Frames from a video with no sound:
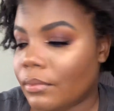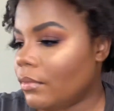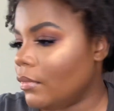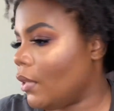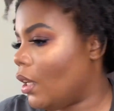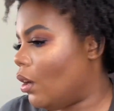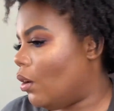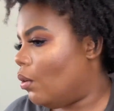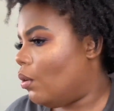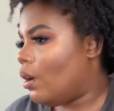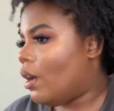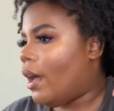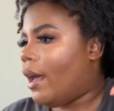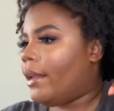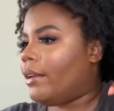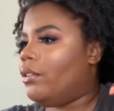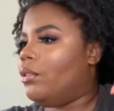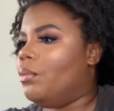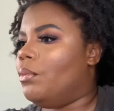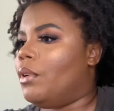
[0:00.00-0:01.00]
Oh, I
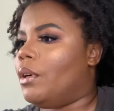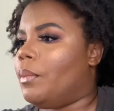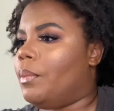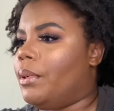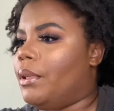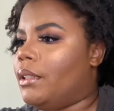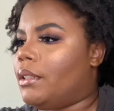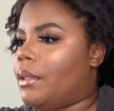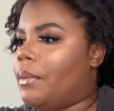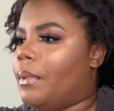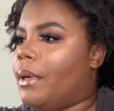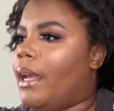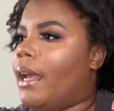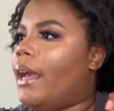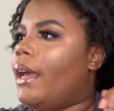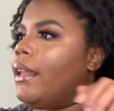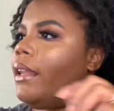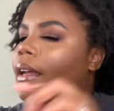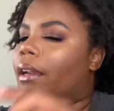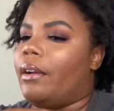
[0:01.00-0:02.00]
do want to put some of that
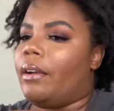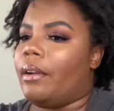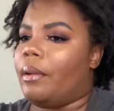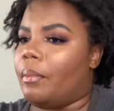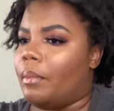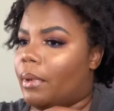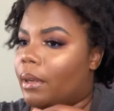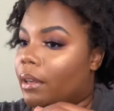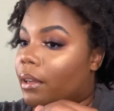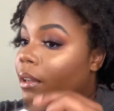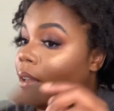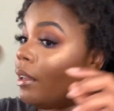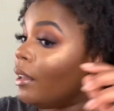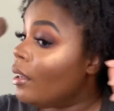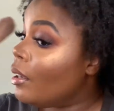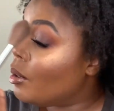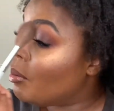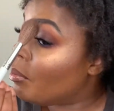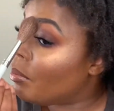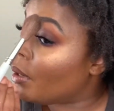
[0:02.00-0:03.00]
highlighter in my
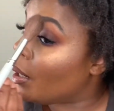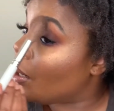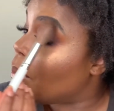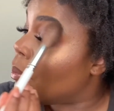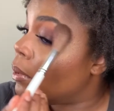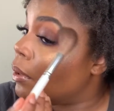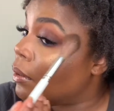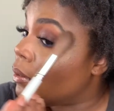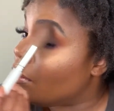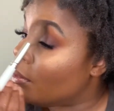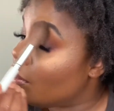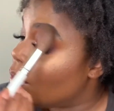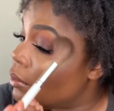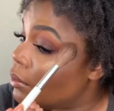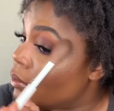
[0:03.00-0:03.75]
brow bone.